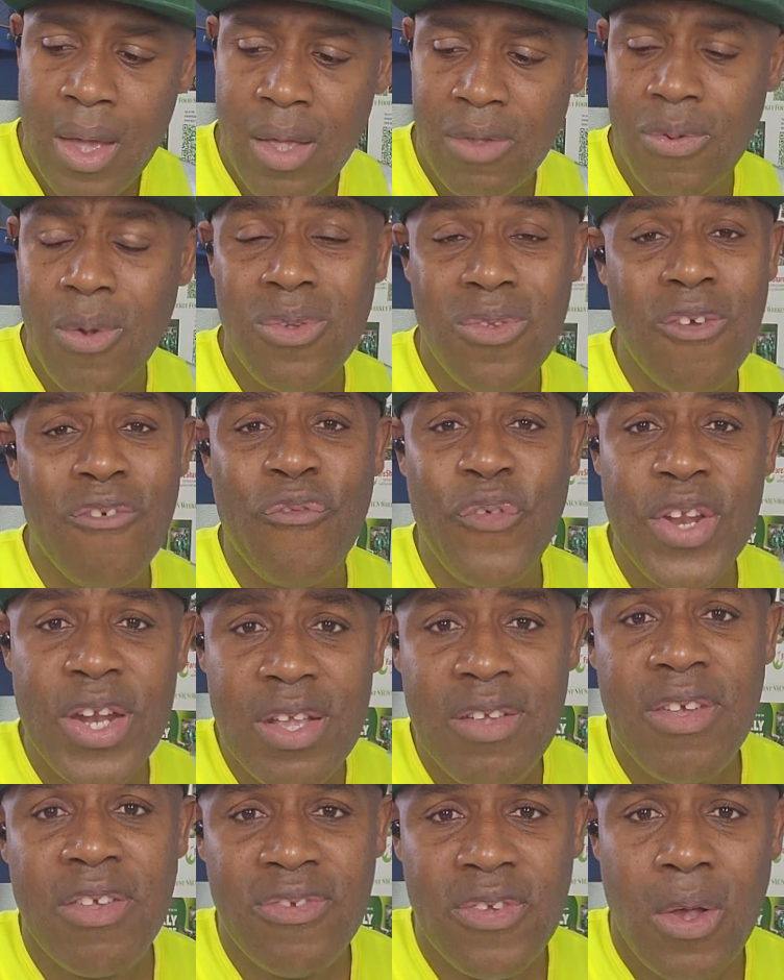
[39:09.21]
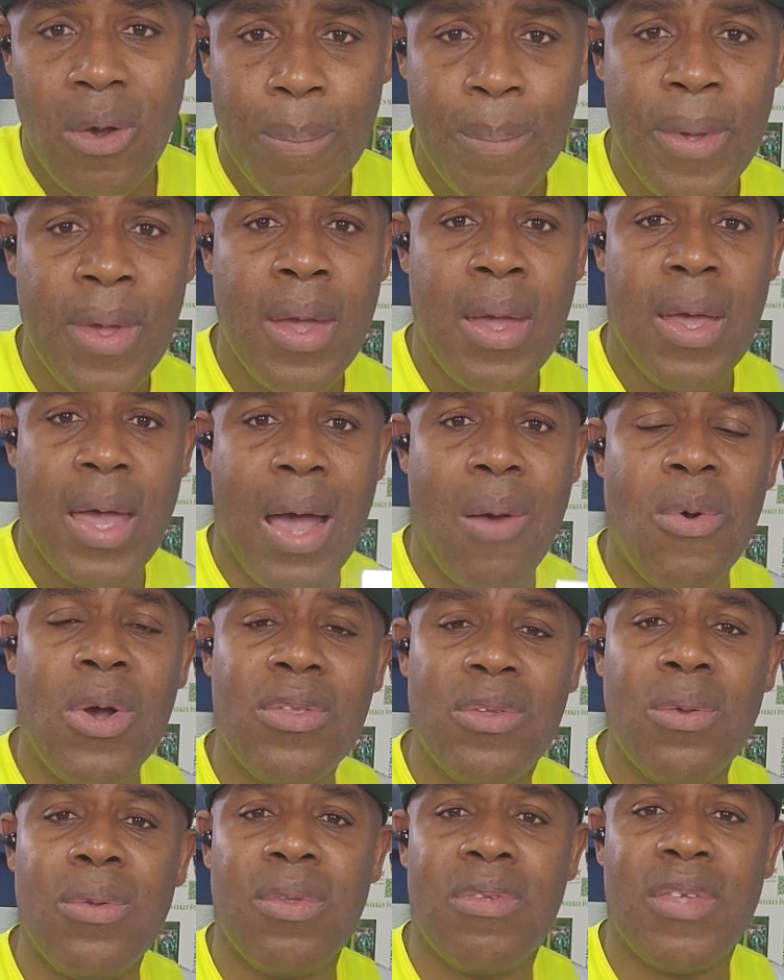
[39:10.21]
So to finish this up, I
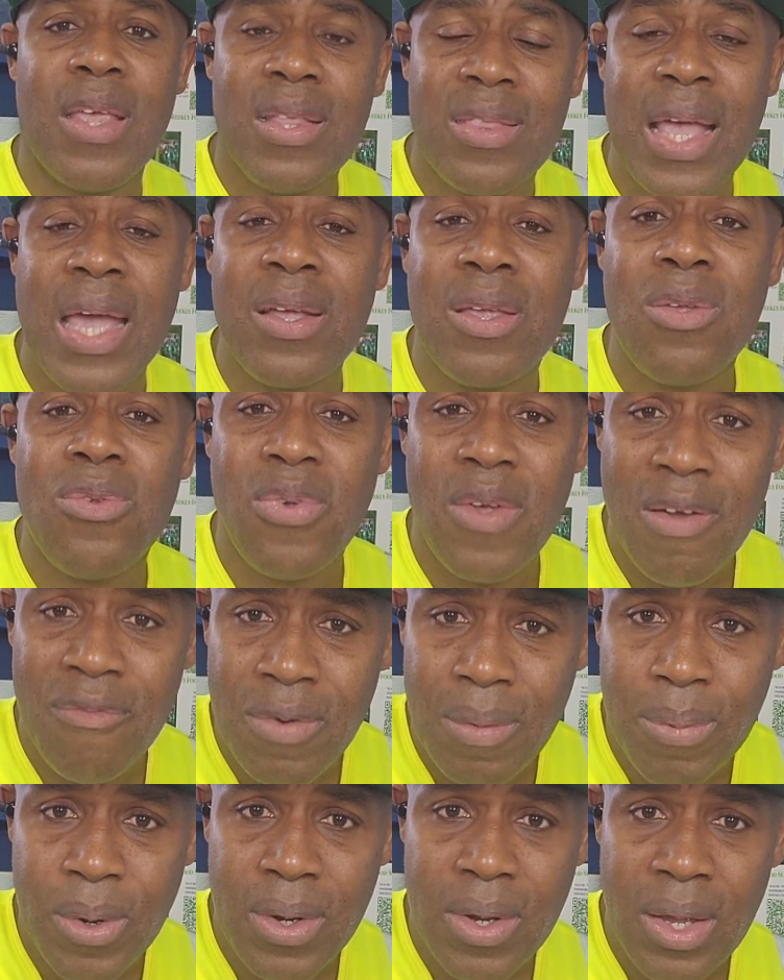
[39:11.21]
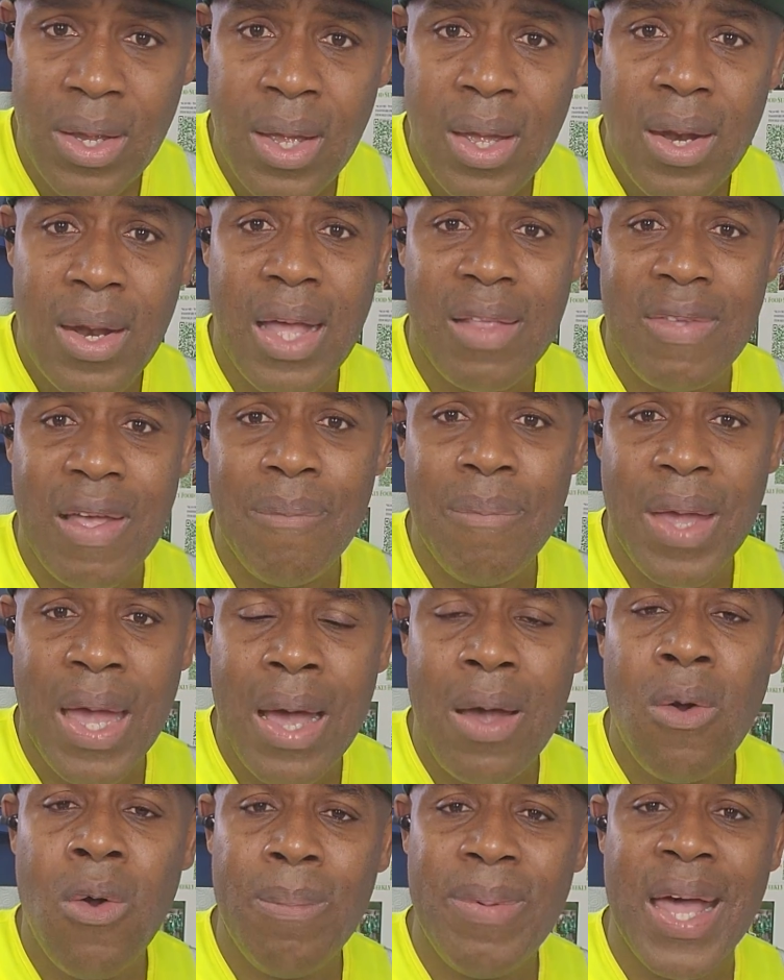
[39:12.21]
want to say thank you to everybody.
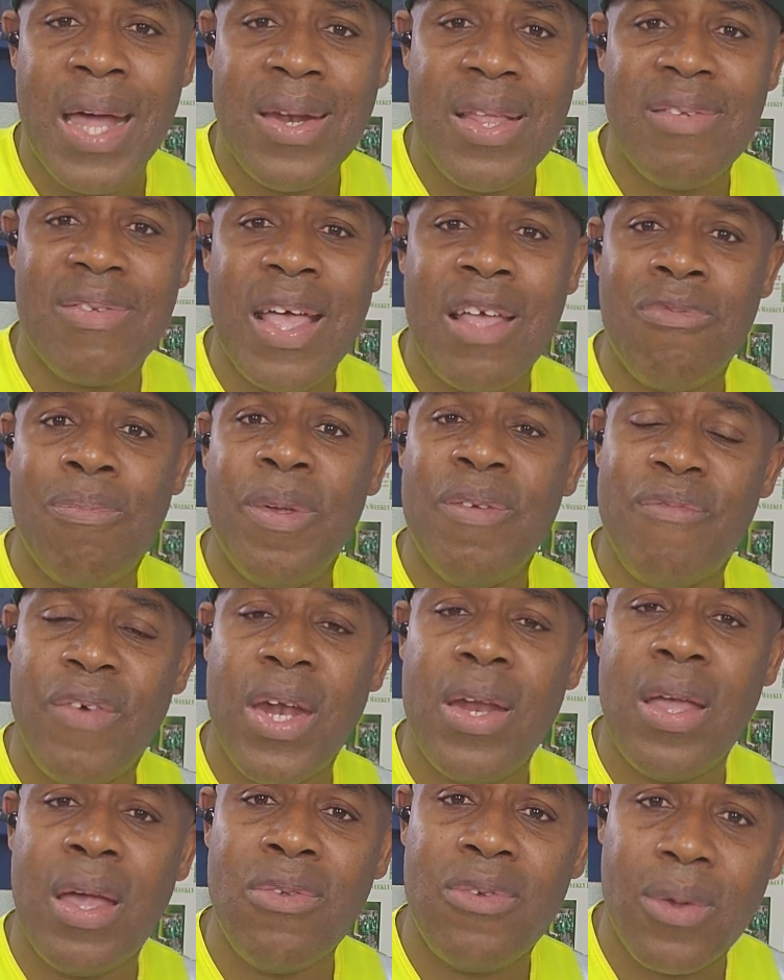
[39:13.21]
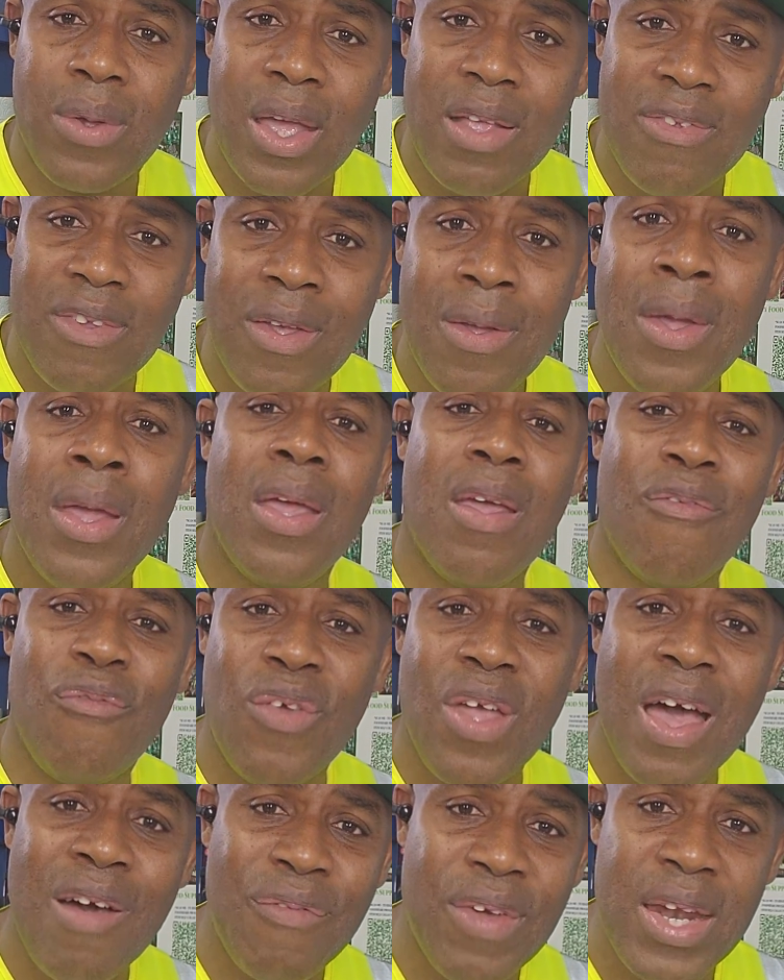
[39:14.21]
I hope that this has been very educative. If
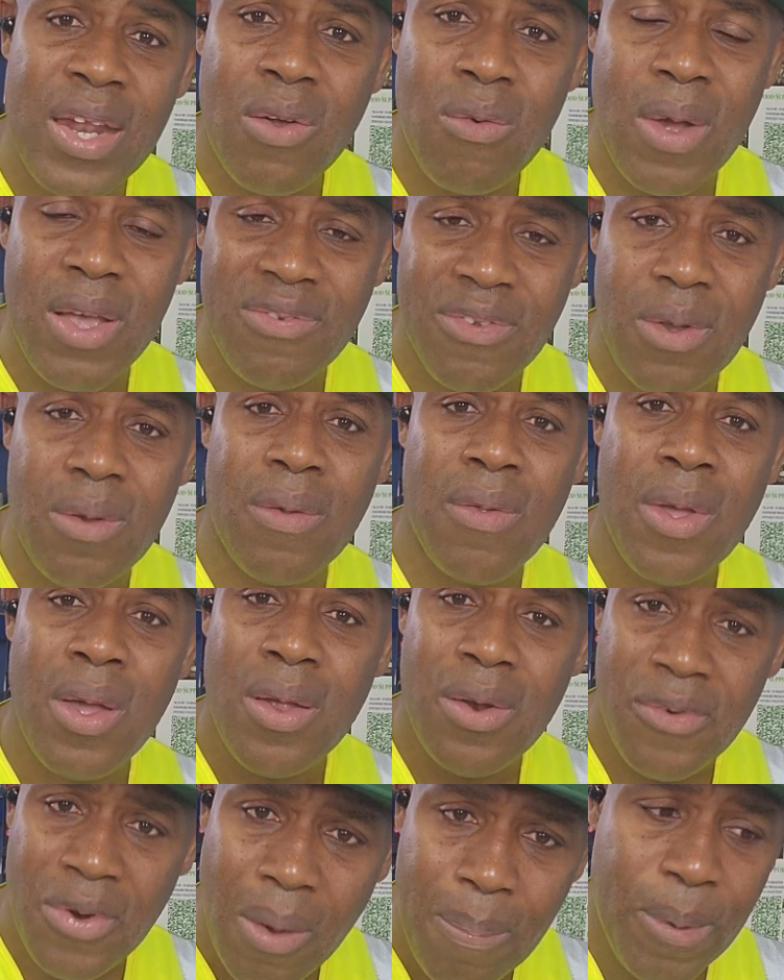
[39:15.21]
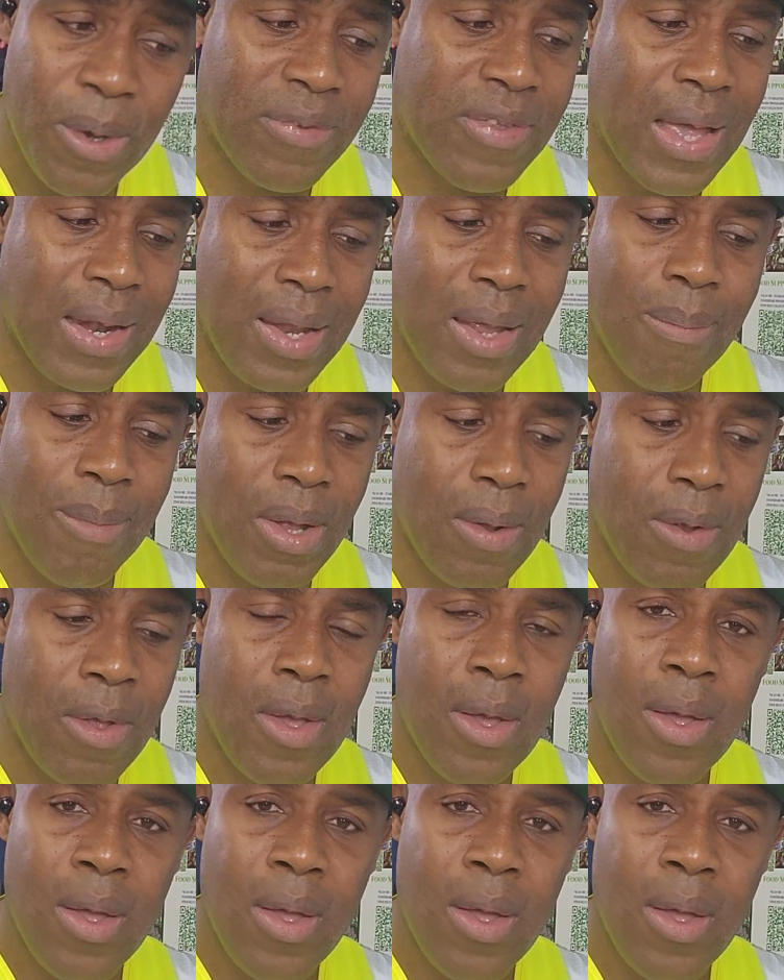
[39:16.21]
you have any question, drop us an email.